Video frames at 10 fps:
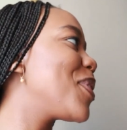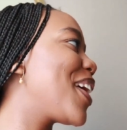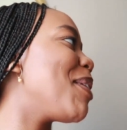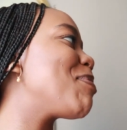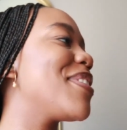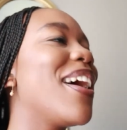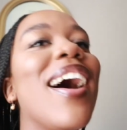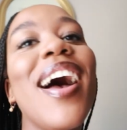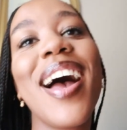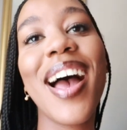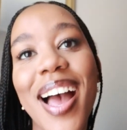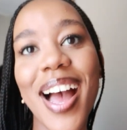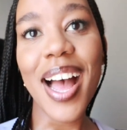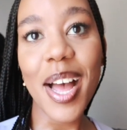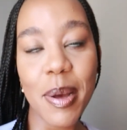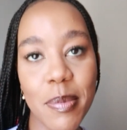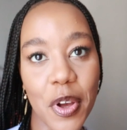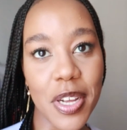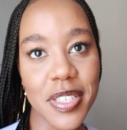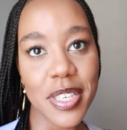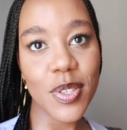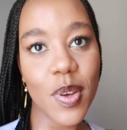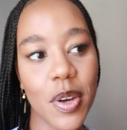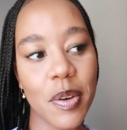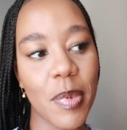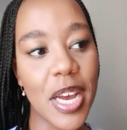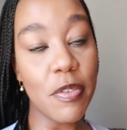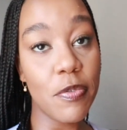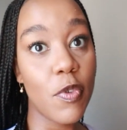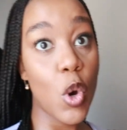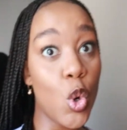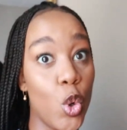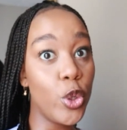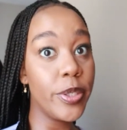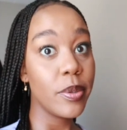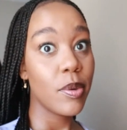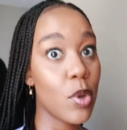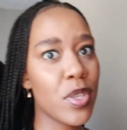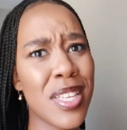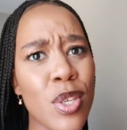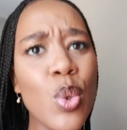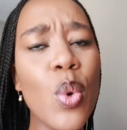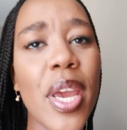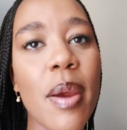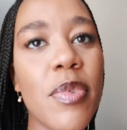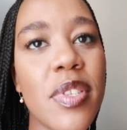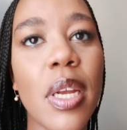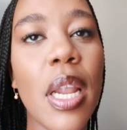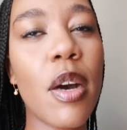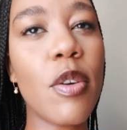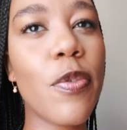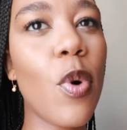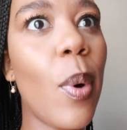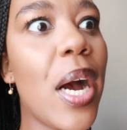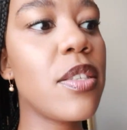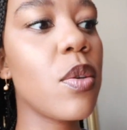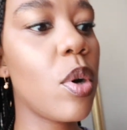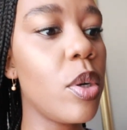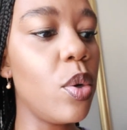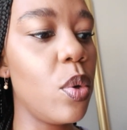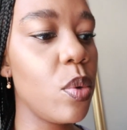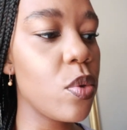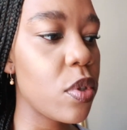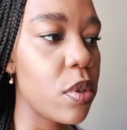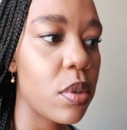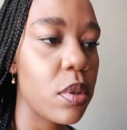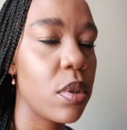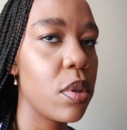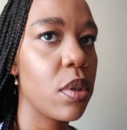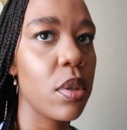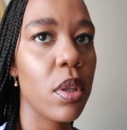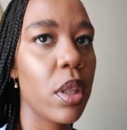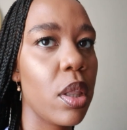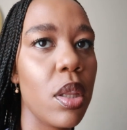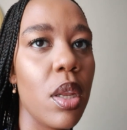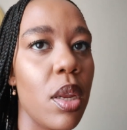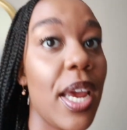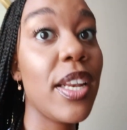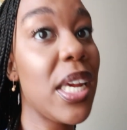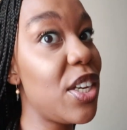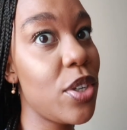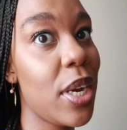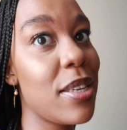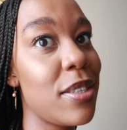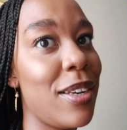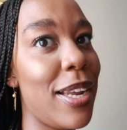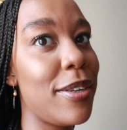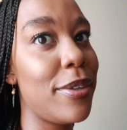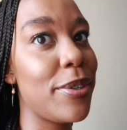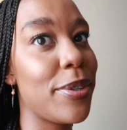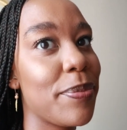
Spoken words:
capture content on my phone, because there's no cameras allowed for what God knows, and Kendrick hasn't landed.